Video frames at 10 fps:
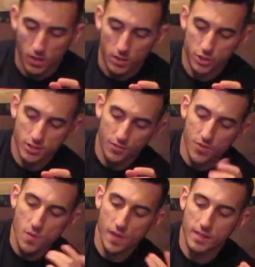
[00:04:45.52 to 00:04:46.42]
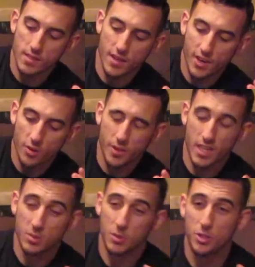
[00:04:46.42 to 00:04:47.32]
She has a few things in here
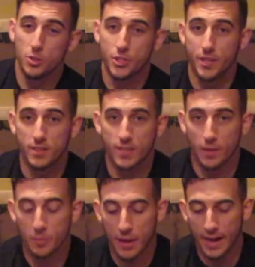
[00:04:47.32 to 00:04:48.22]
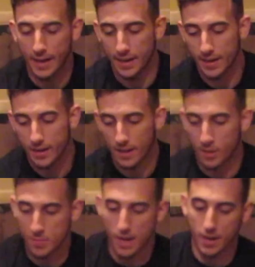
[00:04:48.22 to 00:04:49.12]
because we do share the same bag.
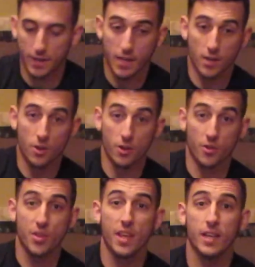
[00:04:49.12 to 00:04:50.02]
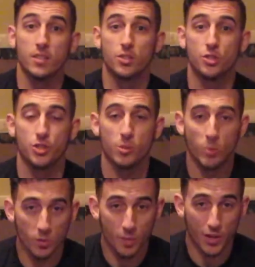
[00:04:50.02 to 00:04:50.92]
I'm not going to get into her things. She
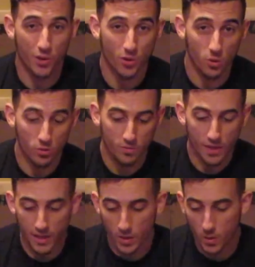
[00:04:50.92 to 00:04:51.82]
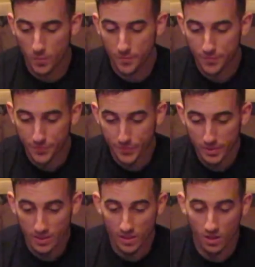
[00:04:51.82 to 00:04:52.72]
will make her own video
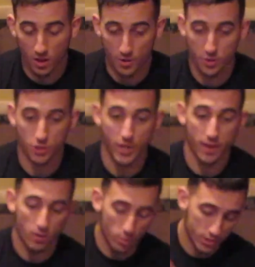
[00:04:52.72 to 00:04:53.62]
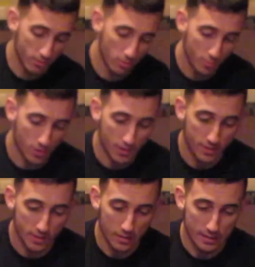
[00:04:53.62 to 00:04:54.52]
on her channel, which I will put
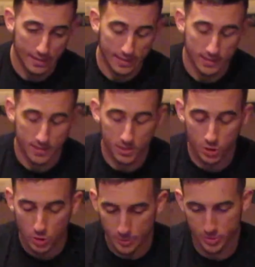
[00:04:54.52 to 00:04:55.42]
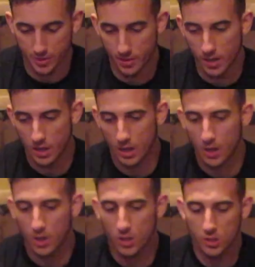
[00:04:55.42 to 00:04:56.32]
a link in the description
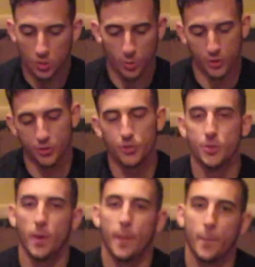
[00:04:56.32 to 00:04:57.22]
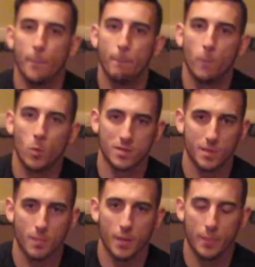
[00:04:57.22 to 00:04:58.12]
to where she'll do a what's
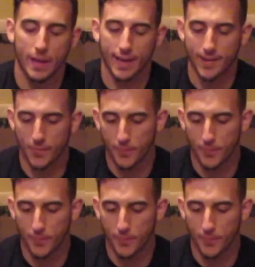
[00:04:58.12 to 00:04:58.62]
in my bag.